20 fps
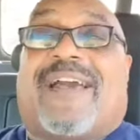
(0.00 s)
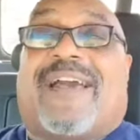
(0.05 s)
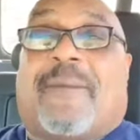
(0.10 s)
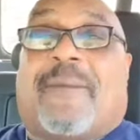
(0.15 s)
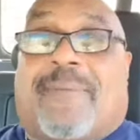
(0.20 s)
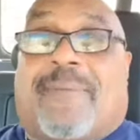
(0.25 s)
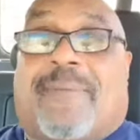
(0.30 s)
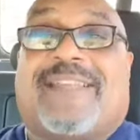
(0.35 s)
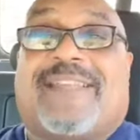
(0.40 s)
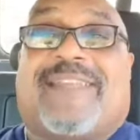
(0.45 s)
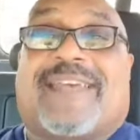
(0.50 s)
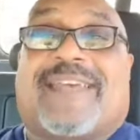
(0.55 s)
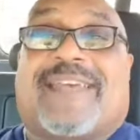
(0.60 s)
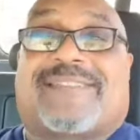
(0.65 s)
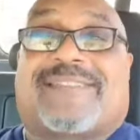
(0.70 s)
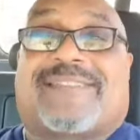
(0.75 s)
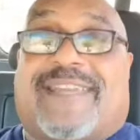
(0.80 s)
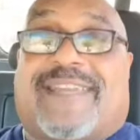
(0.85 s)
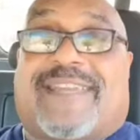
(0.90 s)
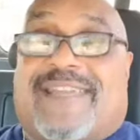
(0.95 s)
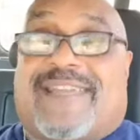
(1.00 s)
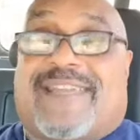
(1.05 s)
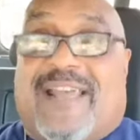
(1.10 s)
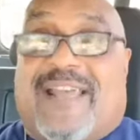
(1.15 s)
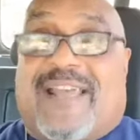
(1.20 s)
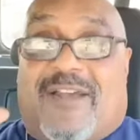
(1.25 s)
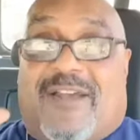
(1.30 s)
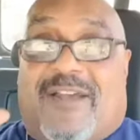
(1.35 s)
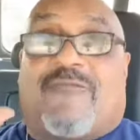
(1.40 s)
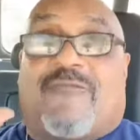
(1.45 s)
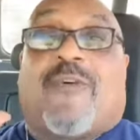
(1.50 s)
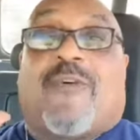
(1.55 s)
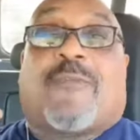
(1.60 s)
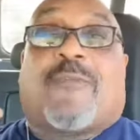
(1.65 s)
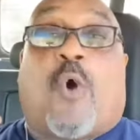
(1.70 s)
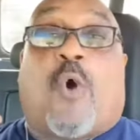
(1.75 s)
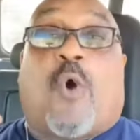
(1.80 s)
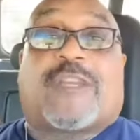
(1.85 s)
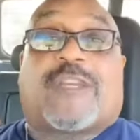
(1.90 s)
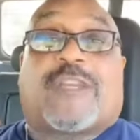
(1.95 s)
PTSD from the
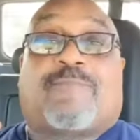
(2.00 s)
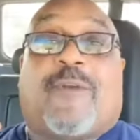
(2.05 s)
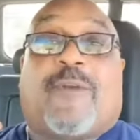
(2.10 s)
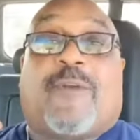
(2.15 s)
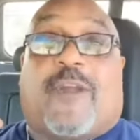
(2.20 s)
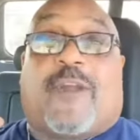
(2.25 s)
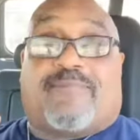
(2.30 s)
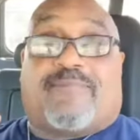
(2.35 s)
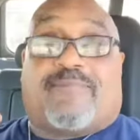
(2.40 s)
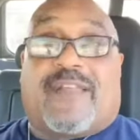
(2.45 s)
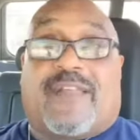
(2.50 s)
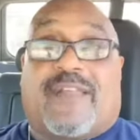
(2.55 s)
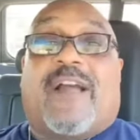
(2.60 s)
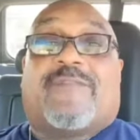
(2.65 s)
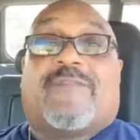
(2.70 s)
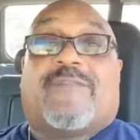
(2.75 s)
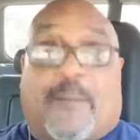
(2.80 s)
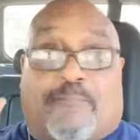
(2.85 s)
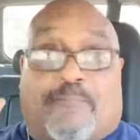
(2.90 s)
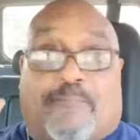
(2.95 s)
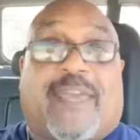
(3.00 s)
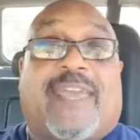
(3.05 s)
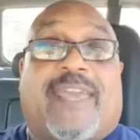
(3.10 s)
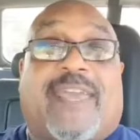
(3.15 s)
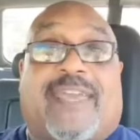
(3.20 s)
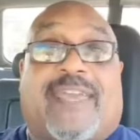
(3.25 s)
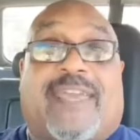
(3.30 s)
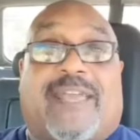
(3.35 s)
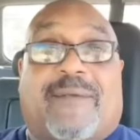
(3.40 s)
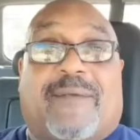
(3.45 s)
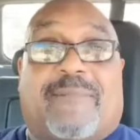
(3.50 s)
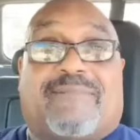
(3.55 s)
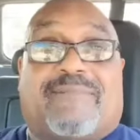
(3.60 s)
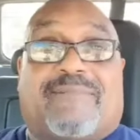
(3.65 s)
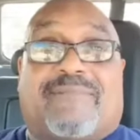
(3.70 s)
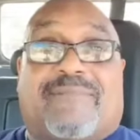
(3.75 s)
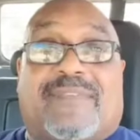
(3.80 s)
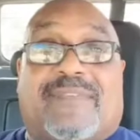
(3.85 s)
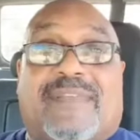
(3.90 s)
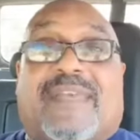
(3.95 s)
Holy Spirit. The P
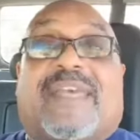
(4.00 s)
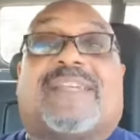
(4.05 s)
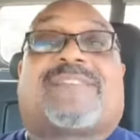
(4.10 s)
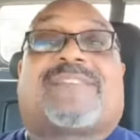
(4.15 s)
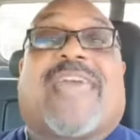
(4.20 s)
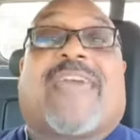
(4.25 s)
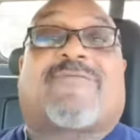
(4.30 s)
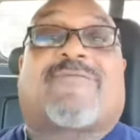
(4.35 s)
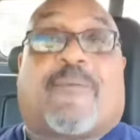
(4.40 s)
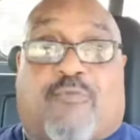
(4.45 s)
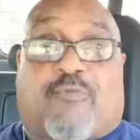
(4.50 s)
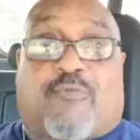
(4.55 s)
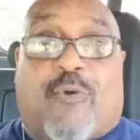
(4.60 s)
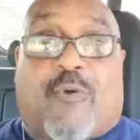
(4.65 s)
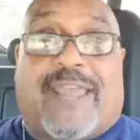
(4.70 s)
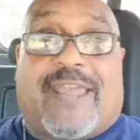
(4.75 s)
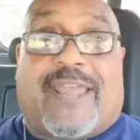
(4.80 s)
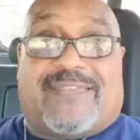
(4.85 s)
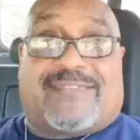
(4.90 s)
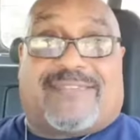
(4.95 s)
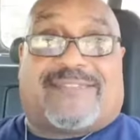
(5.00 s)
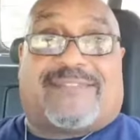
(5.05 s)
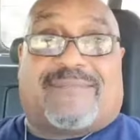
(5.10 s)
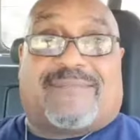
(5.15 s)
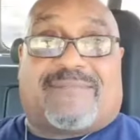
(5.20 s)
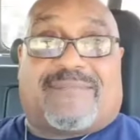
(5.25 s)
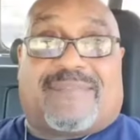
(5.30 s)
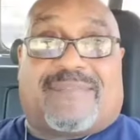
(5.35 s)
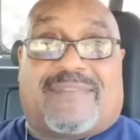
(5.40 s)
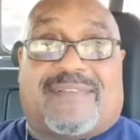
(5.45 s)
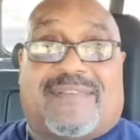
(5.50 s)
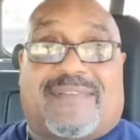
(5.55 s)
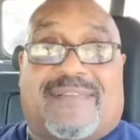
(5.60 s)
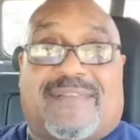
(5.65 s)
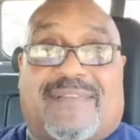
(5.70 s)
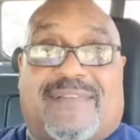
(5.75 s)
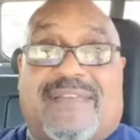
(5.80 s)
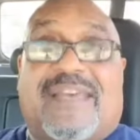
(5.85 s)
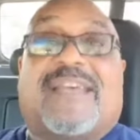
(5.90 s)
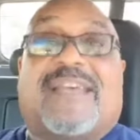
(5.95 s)
stands for praise.
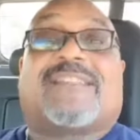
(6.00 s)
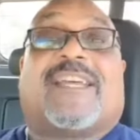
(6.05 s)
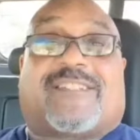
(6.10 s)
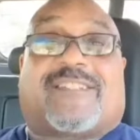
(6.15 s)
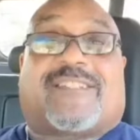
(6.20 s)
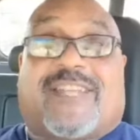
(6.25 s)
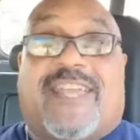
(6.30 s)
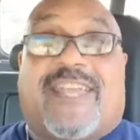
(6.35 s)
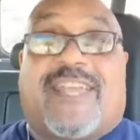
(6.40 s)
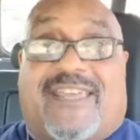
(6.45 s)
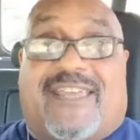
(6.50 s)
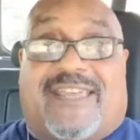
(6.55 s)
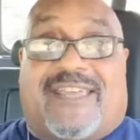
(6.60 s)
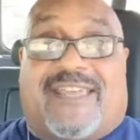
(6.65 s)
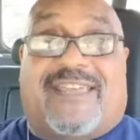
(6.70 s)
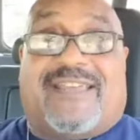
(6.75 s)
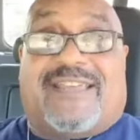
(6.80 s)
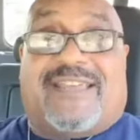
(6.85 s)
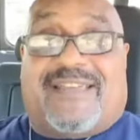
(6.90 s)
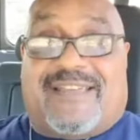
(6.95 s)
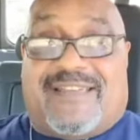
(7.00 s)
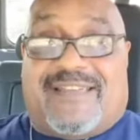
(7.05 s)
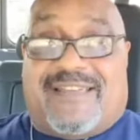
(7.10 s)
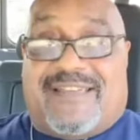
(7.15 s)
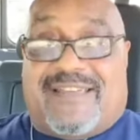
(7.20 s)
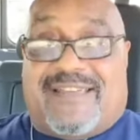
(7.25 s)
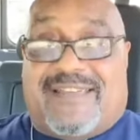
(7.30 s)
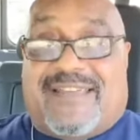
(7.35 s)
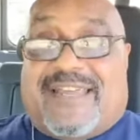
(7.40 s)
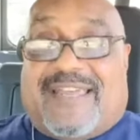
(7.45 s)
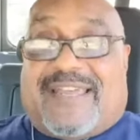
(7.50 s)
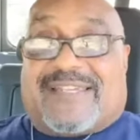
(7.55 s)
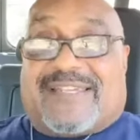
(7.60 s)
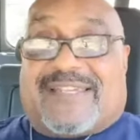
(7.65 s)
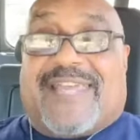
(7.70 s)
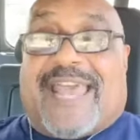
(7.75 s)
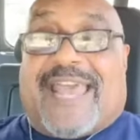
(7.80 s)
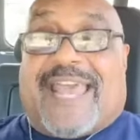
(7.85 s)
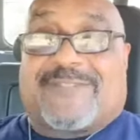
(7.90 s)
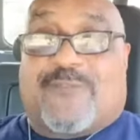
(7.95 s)
The T
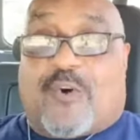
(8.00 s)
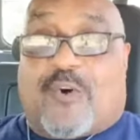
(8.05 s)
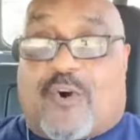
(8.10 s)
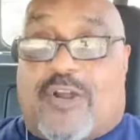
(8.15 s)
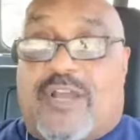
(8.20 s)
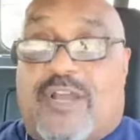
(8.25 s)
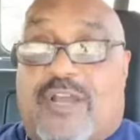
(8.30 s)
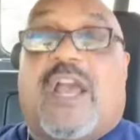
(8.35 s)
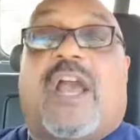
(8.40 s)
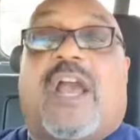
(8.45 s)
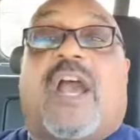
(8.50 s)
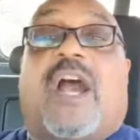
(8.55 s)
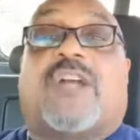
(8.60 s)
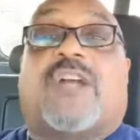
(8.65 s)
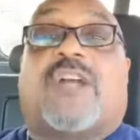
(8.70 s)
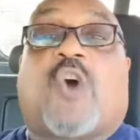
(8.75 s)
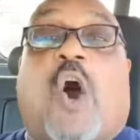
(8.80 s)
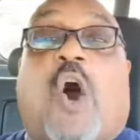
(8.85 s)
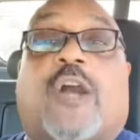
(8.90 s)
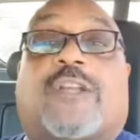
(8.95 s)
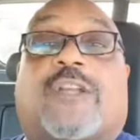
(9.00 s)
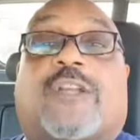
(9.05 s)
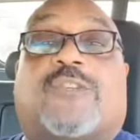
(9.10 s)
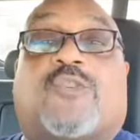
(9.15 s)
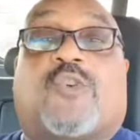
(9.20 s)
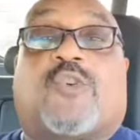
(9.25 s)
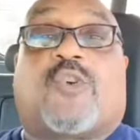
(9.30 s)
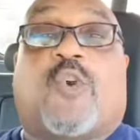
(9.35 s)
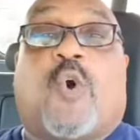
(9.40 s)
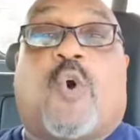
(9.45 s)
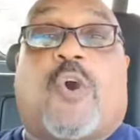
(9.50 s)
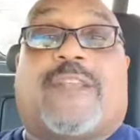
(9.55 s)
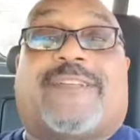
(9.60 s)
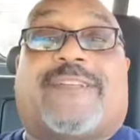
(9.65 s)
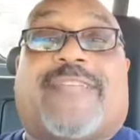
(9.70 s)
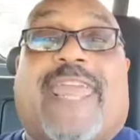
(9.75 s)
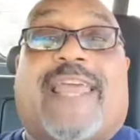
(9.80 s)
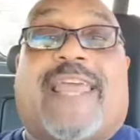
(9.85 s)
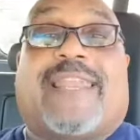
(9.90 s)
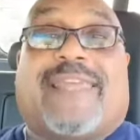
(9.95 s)
stands for talking to the Lord
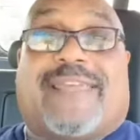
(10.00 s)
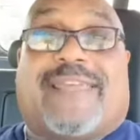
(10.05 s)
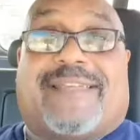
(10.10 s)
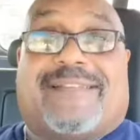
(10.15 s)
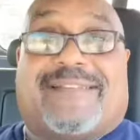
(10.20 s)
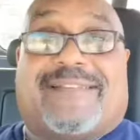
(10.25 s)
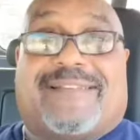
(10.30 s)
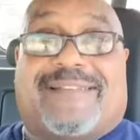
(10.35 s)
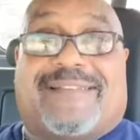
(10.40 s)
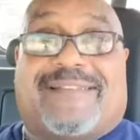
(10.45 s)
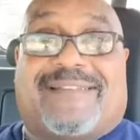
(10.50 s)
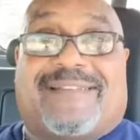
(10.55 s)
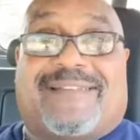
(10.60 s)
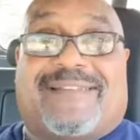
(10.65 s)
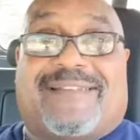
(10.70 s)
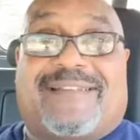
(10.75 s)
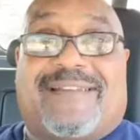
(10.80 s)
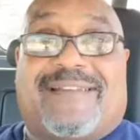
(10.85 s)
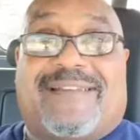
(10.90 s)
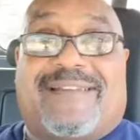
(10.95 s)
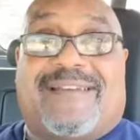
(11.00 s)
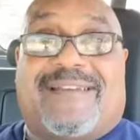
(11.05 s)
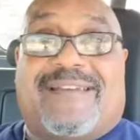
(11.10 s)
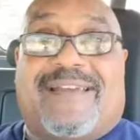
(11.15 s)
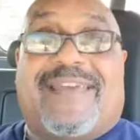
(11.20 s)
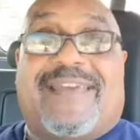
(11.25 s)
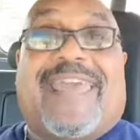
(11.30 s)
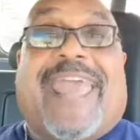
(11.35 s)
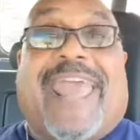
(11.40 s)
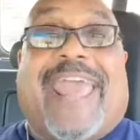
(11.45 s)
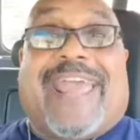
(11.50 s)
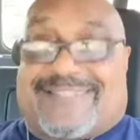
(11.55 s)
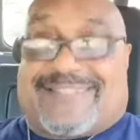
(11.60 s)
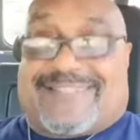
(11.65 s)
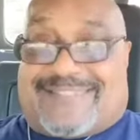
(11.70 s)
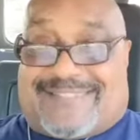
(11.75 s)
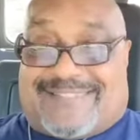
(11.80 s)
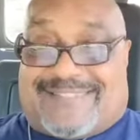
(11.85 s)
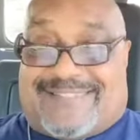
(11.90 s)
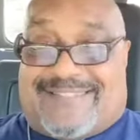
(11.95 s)
daily.
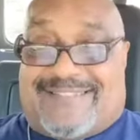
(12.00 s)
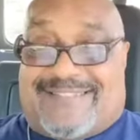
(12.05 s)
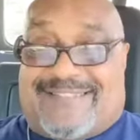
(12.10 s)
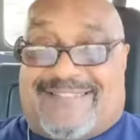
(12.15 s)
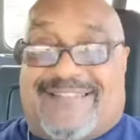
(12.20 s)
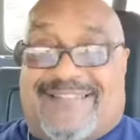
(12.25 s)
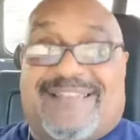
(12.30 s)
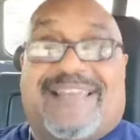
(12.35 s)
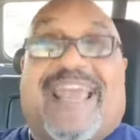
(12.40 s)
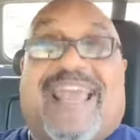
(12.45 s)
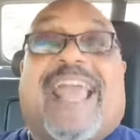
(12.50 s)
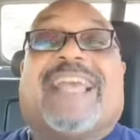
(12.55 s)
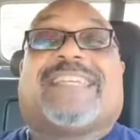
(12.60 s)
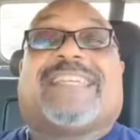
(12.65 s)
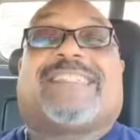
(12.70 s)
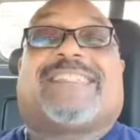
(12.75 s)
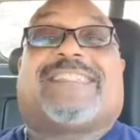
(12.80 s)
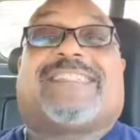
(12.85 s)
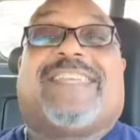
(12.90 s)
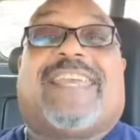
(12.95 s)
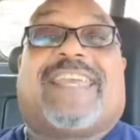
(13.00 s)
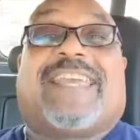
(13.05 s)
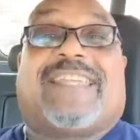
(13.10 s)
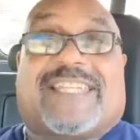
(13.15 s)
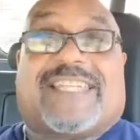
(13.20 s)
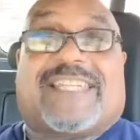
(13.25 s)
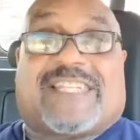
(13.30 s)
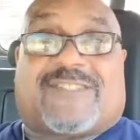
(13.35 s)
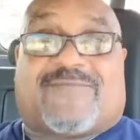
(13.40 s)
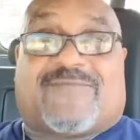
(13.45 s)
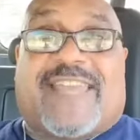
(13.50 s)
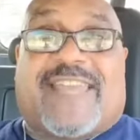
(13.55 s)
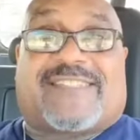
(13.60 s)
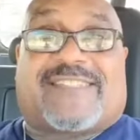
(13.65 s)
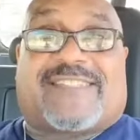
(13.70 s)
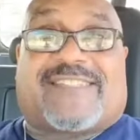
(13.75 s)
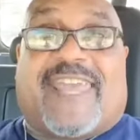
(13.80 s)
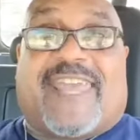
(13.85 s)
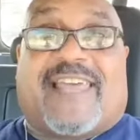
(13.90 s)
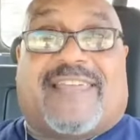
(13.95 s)
S, seeking his face
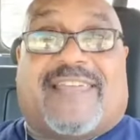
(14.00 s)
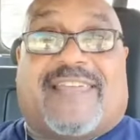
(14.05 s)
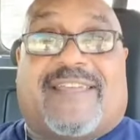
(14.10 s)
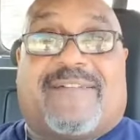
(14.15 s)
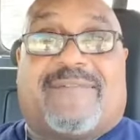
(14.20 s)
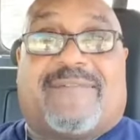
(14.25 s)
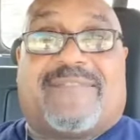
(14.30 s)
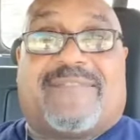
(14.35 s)
daily.